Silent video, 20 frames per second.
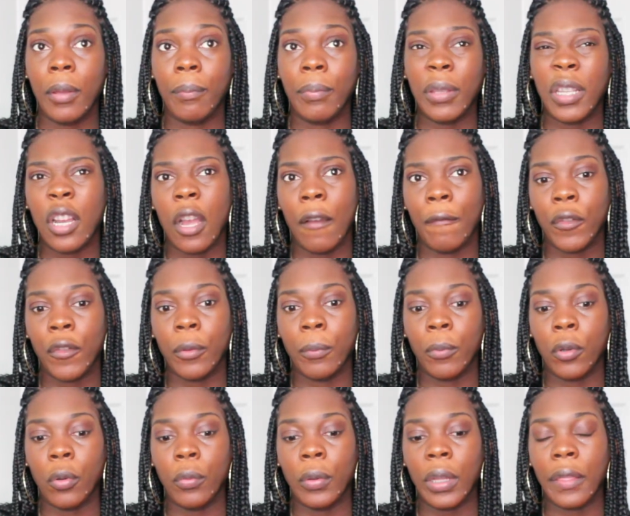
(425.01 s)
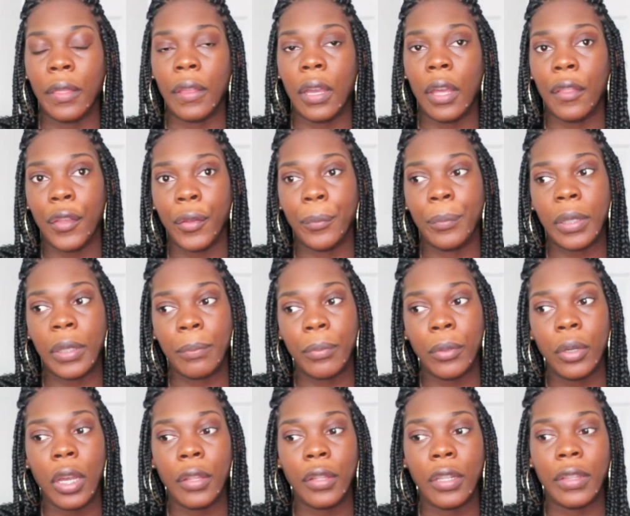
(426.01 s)
be comfortable with other
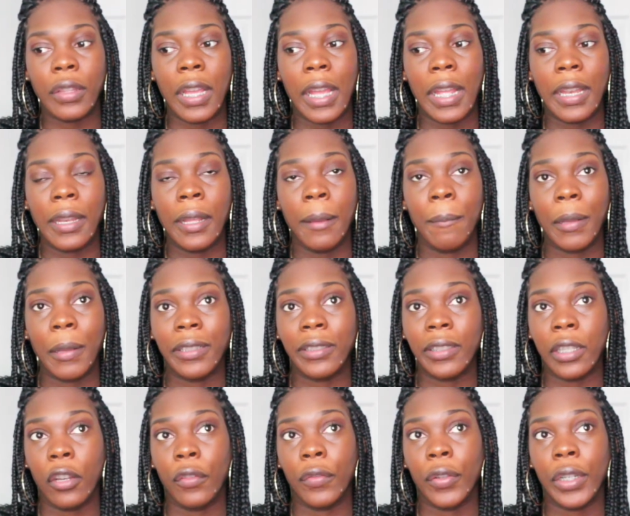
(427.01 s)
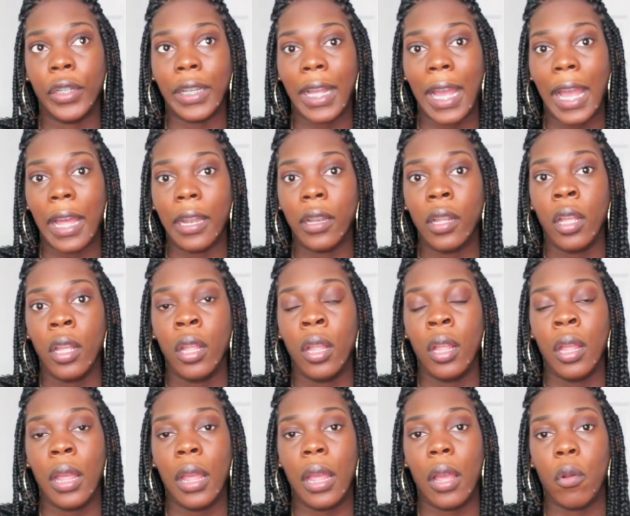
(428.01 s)
people other than myself, her dad,
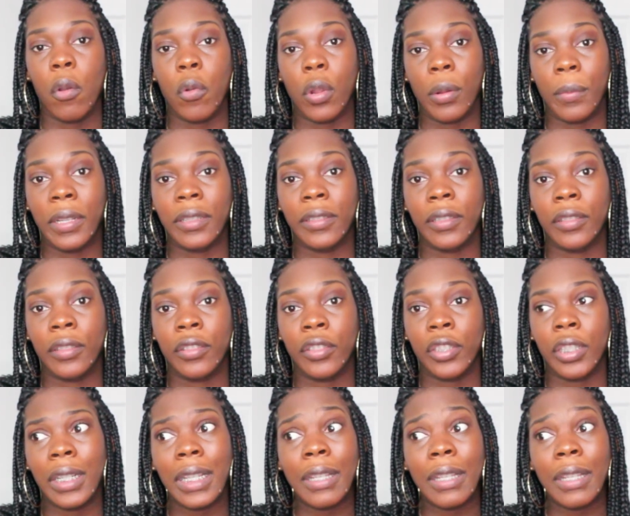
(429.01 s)
or my sister.